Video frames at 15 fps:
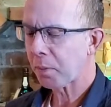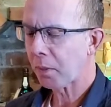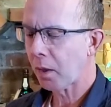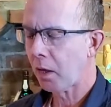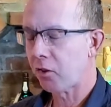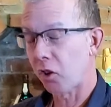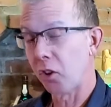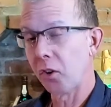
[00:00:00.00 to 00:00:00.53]

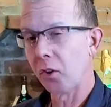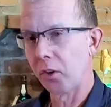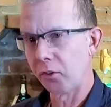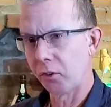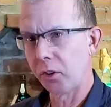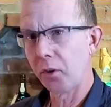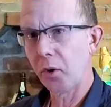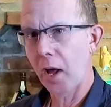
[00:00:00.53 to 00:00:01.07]
It's a
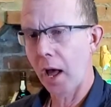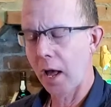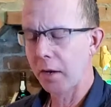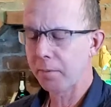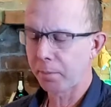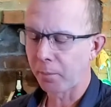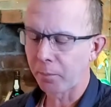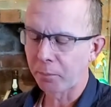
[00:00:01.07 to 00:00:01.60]
little hot,
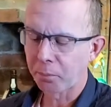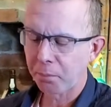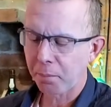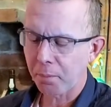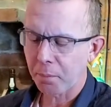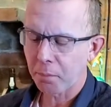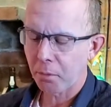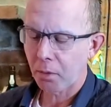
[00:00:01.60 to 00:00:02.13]

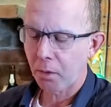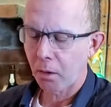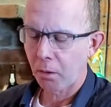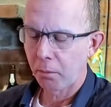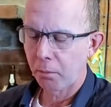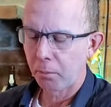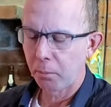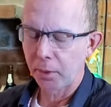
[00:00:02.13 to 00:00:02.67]

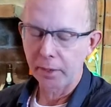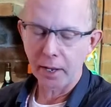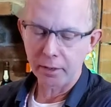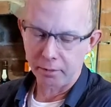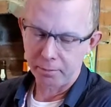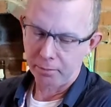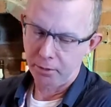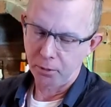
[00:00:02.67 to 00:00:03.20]
but that,
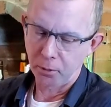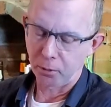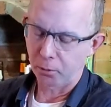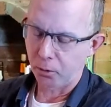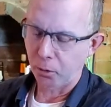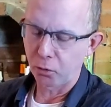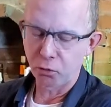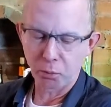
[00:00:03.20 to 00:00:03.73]
you know,
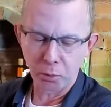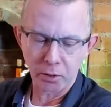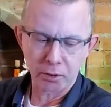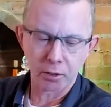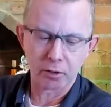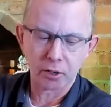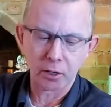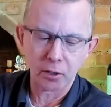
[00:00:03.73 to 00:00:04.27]
goes with the
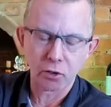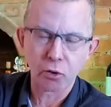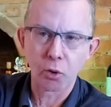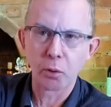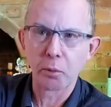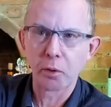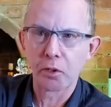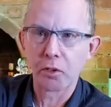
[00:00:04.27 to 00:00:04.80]
territory
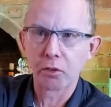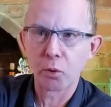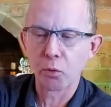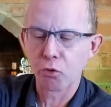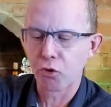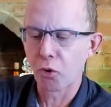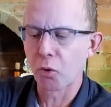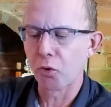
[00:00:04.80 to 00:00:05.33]
with these
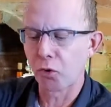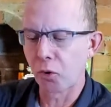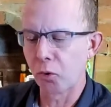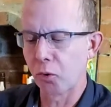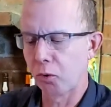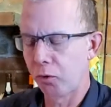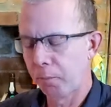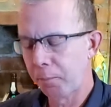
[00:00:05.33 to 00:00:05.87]
Honjozos.